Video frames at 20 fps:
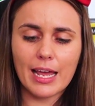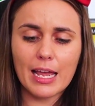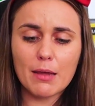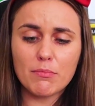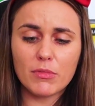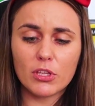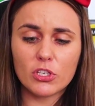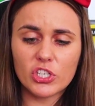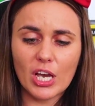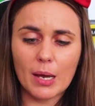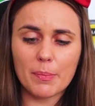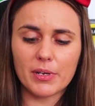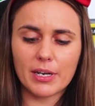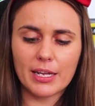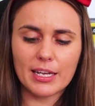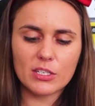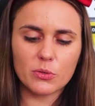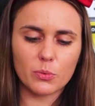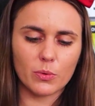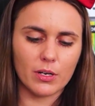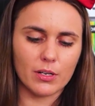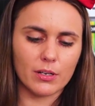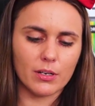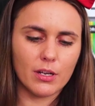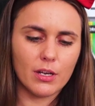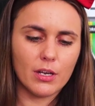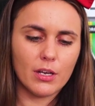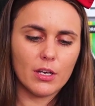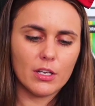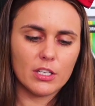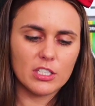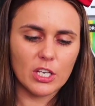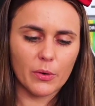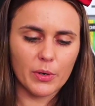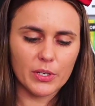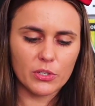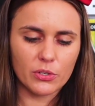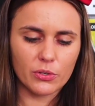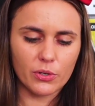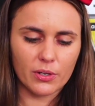name the Japanese one
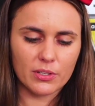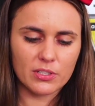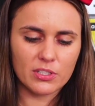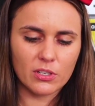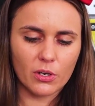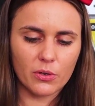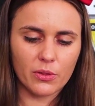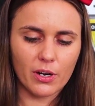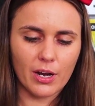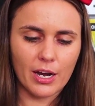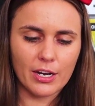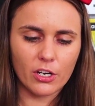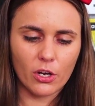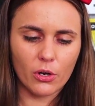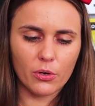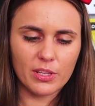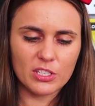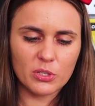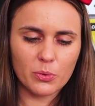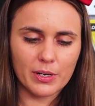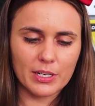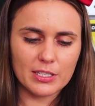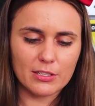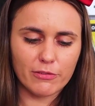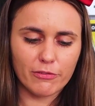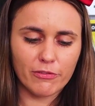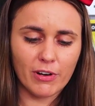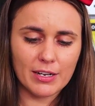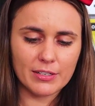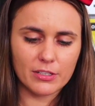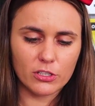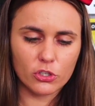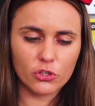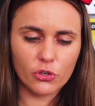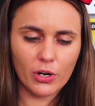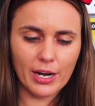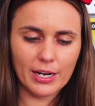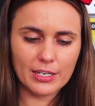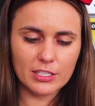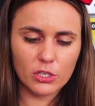ZoëTwoDots so that I know this one is fine to
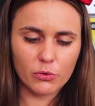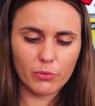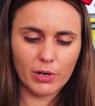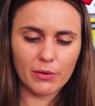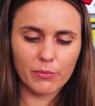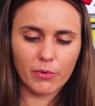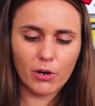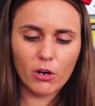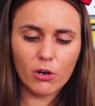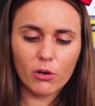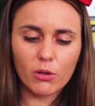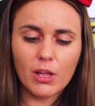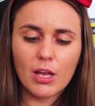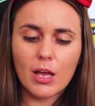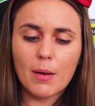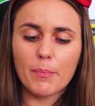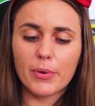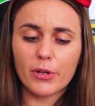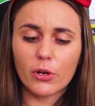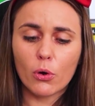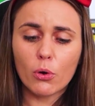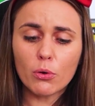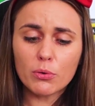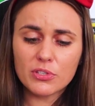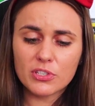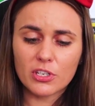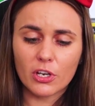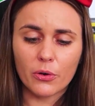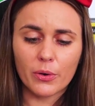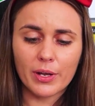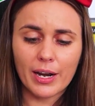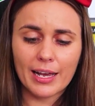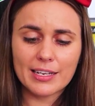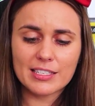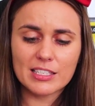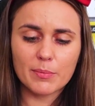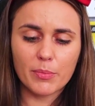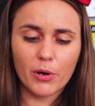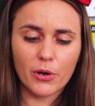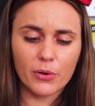trade to re-roll, but also it
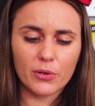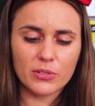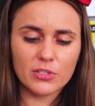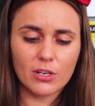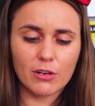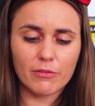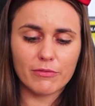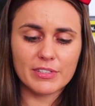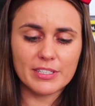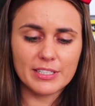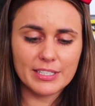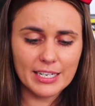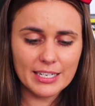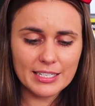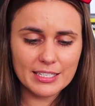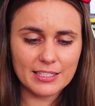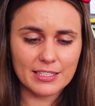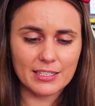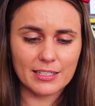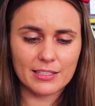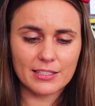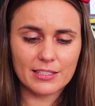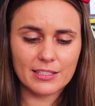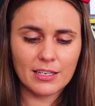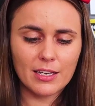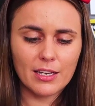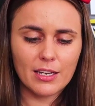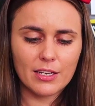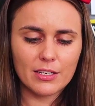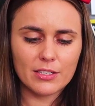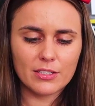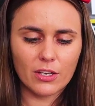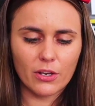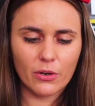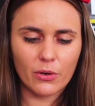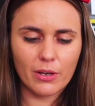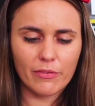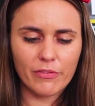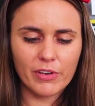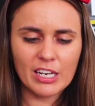has the bonus of distance.
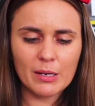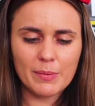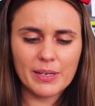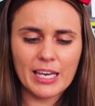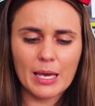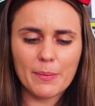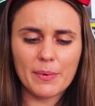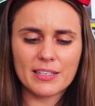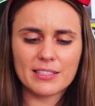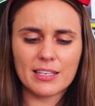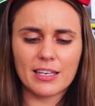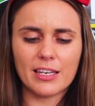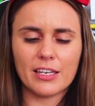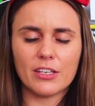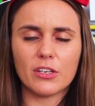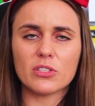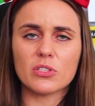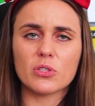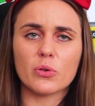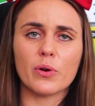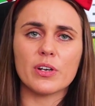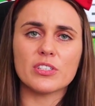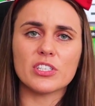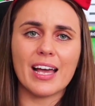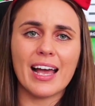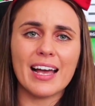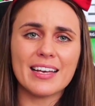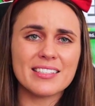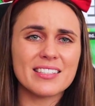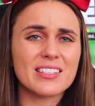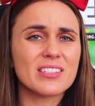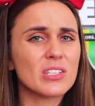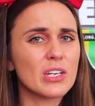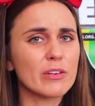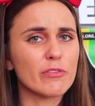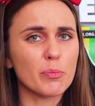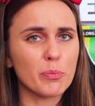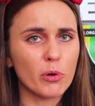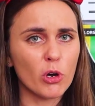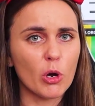So if you're gonna be keeping something in your storage, it has to
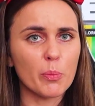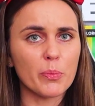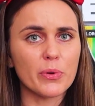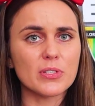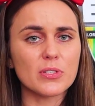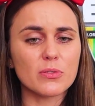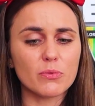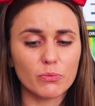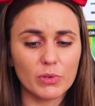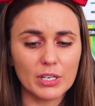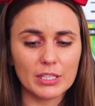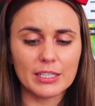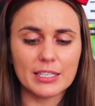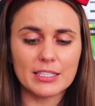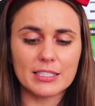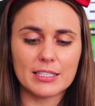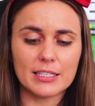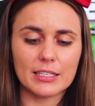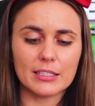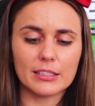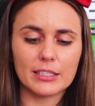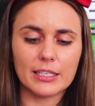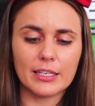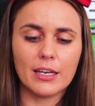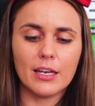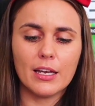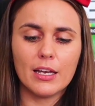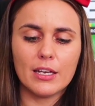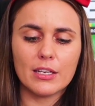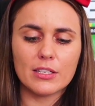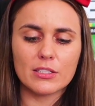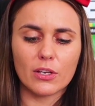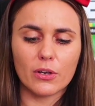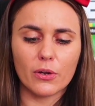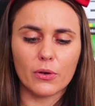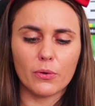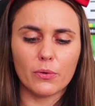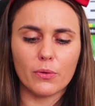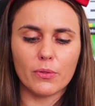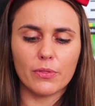serve a purpose realistically.
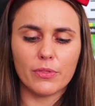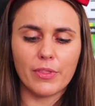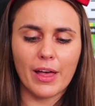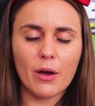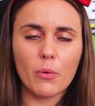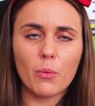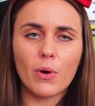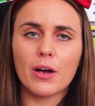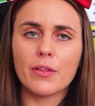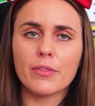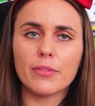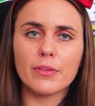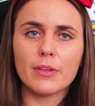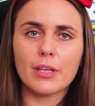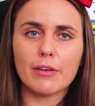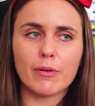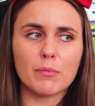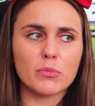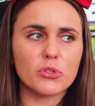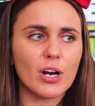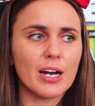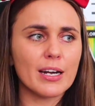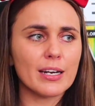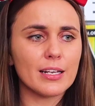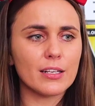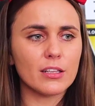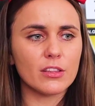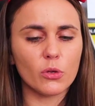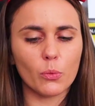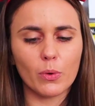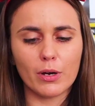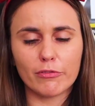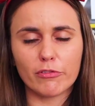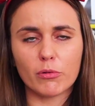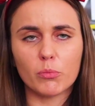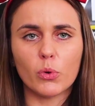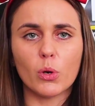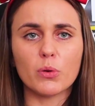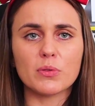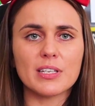So that one, if I'm trading the one
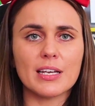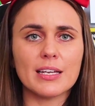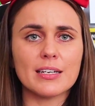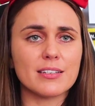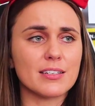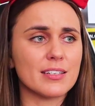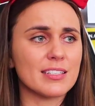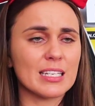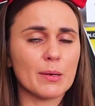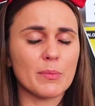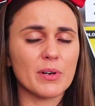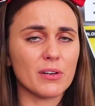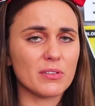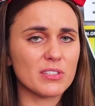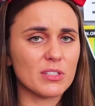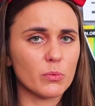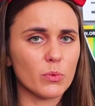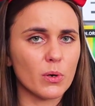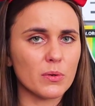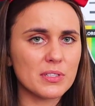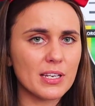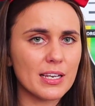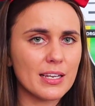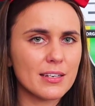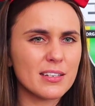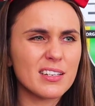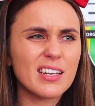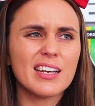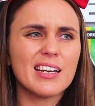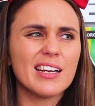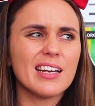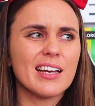from WALLSEND to someone else in WALLSEND,